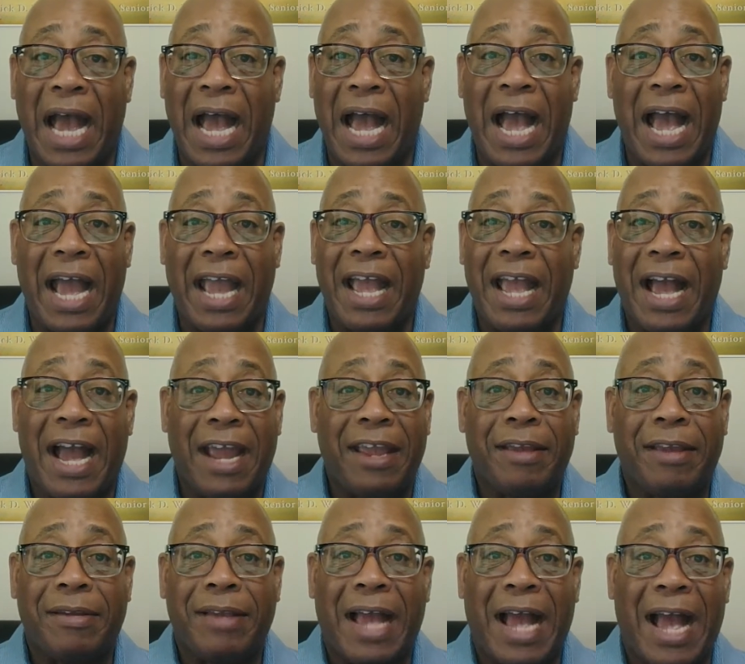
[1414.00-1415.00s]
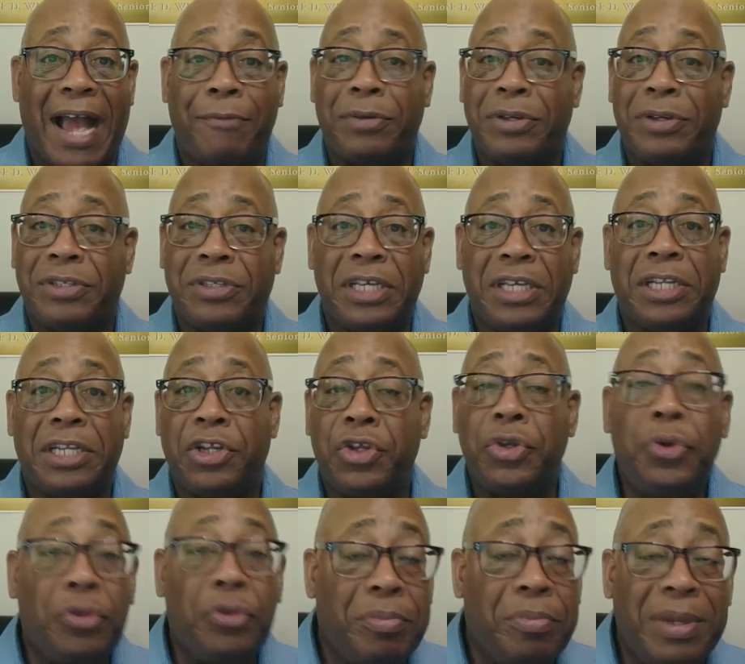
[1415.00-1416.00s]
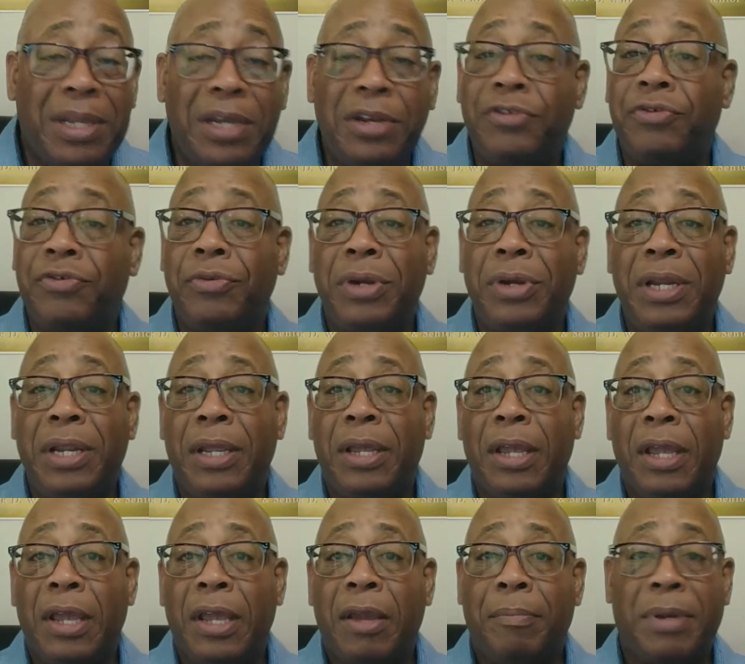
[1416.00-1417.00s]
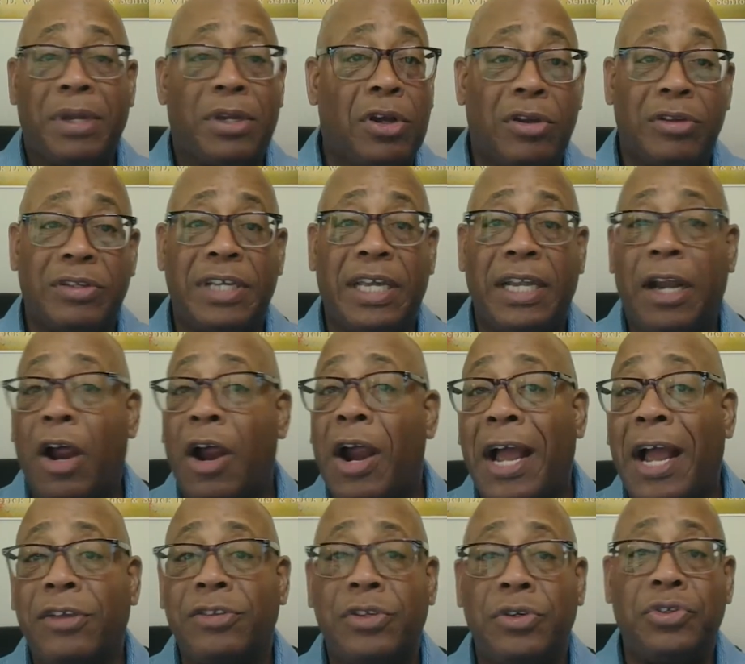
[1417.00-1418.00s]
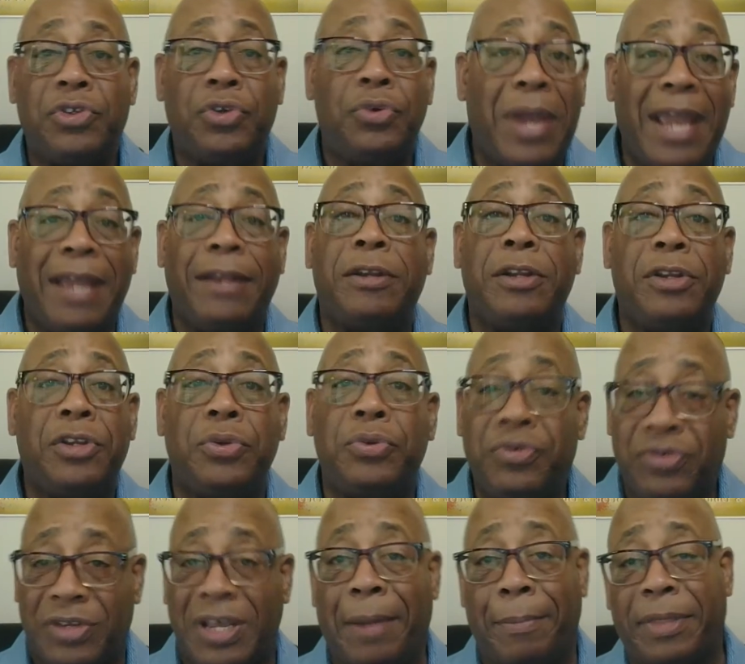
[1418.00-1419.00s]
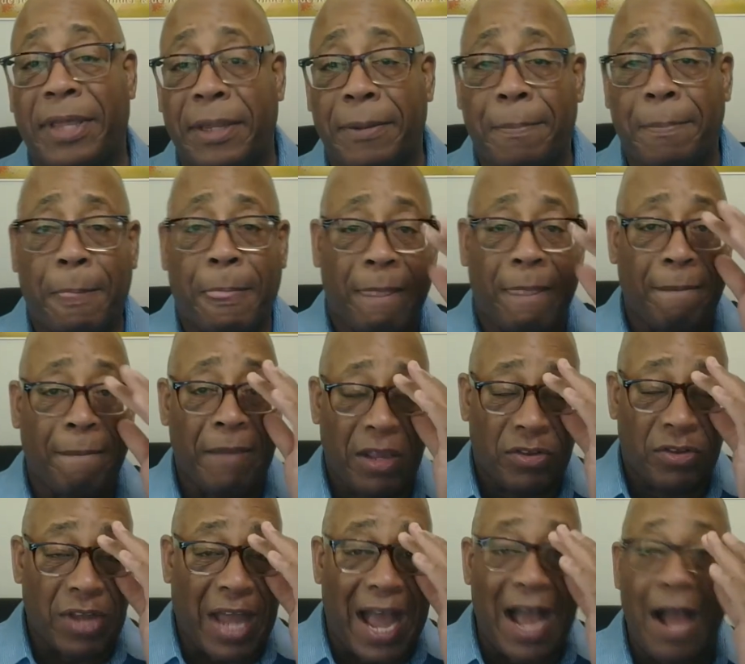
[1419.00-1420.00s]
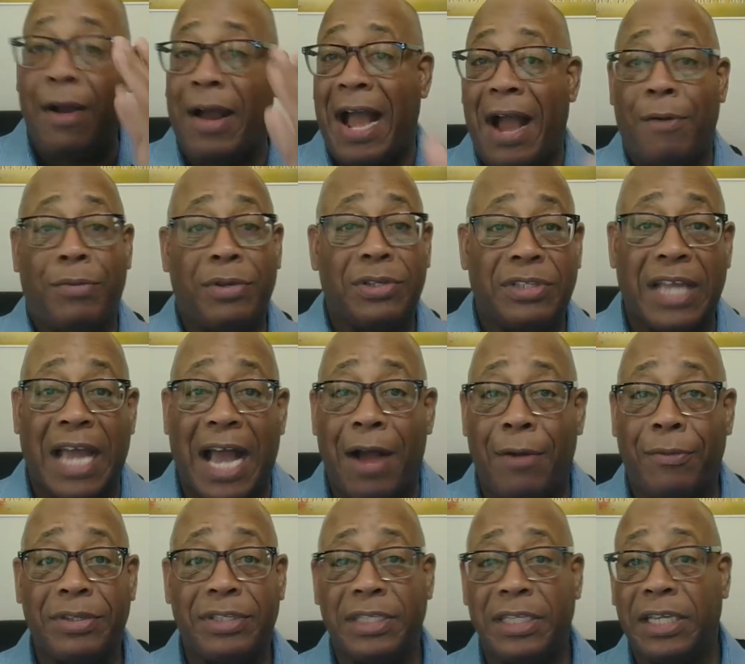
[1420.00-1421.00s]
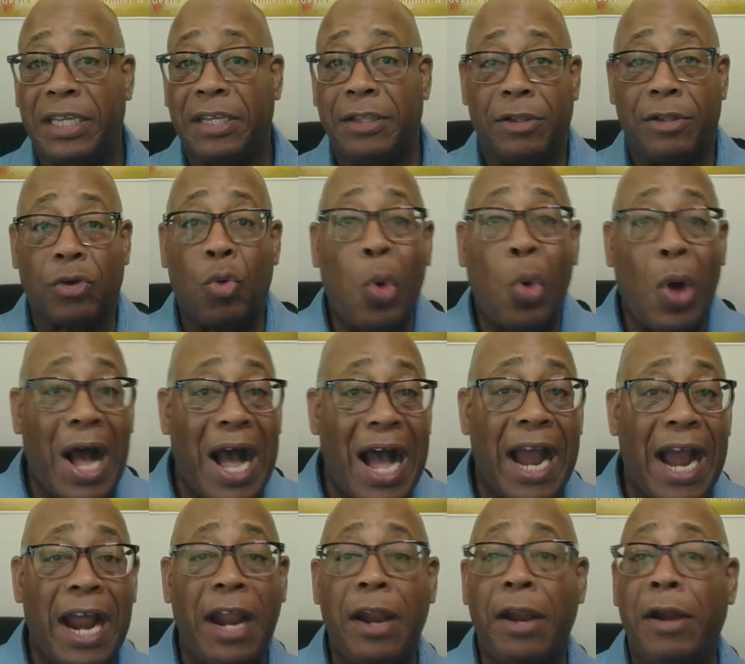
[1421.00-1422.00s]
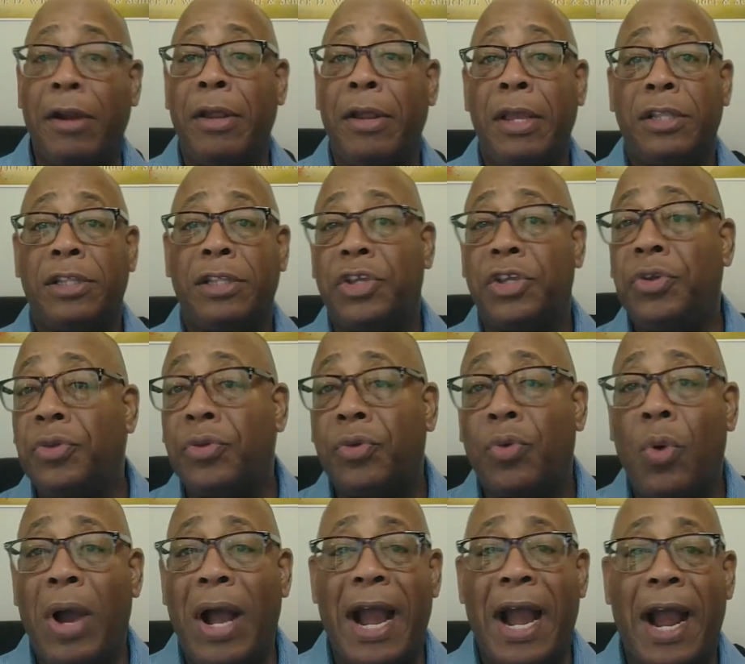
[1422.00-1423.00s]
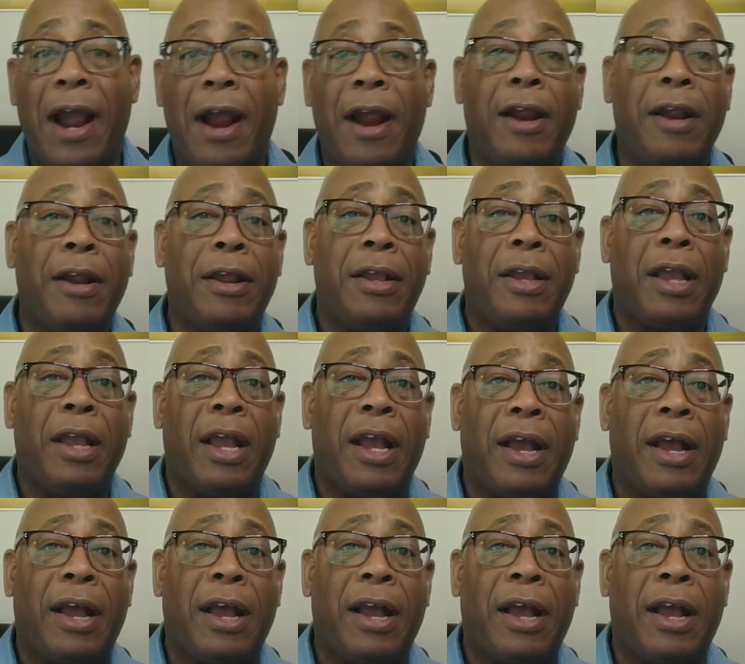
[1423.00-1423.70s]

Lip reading: I was in youth ministry, because at our household you had to do something. So I was in the choir, the youth choir.